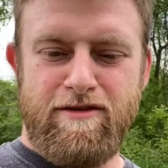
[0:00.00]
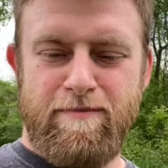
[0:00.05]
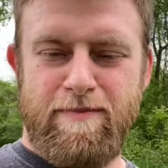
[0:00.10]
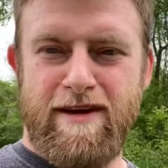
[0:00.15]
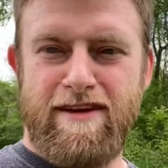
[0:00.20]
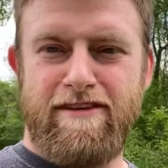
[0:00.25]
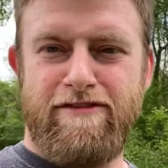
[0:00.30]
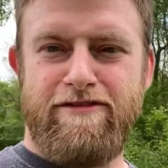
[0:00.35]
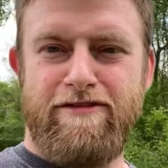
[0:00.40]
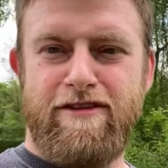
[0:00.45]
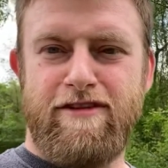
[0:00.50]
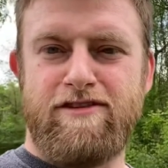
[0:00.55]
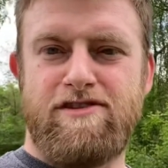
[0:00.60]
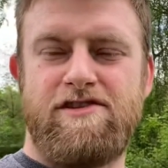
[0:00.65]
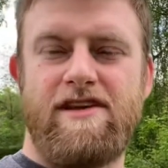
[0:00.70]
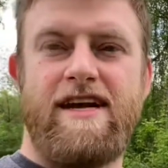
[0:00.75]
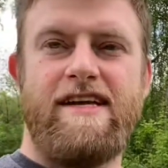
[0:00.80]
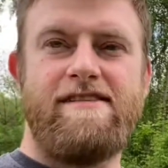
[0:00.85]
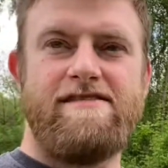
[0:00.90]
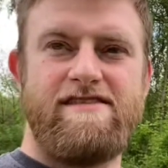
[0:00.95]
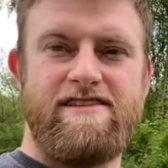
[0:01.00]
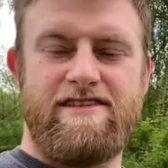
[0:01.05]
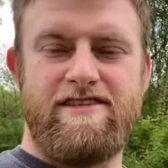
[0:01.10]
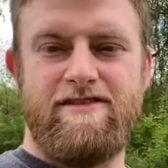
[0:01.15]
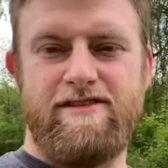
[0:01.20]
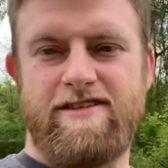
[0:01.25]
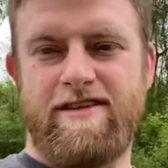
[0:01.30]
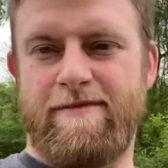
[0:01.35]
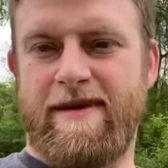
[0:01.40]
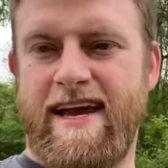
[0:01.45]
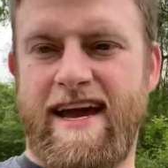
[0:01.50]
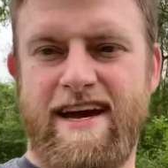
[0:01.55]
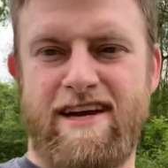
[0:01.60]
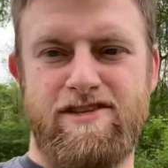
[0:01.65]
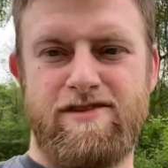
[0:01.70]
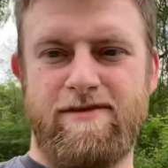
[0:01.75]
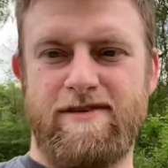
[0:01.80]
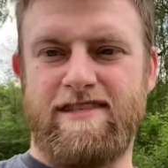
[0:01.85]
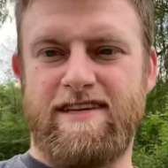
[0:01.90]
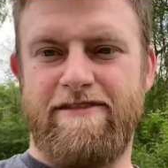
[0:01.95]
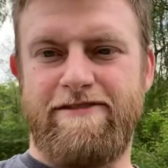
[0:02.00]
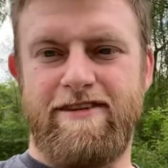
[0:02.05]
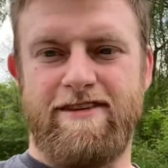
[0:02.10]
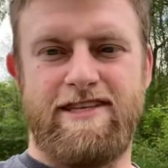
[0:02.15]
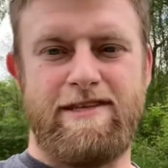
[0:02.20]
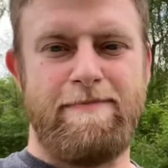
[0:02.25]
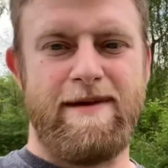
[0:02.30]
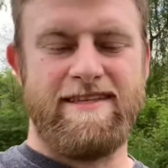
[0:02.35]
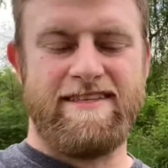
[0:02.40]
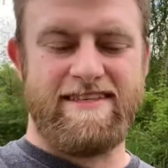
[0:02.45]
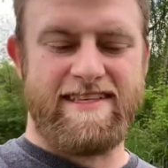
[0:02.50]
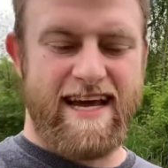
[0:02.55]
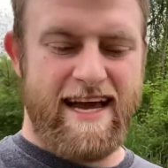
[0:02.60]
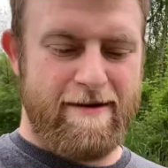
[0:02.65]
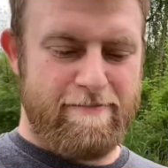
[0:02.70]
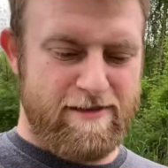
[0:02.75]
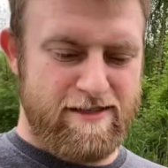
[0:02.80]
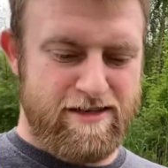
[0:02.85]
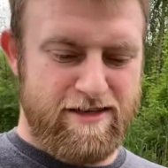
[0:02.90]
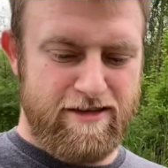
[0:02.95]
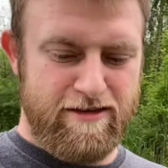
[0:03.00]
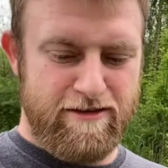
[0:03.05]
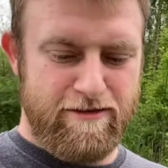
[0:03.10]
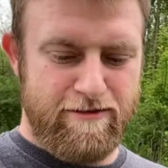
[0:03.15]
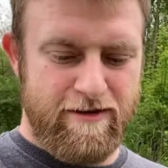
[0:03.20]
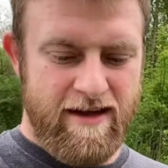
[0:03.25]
but if you're trying to just do some casual stuff, you spin stops too.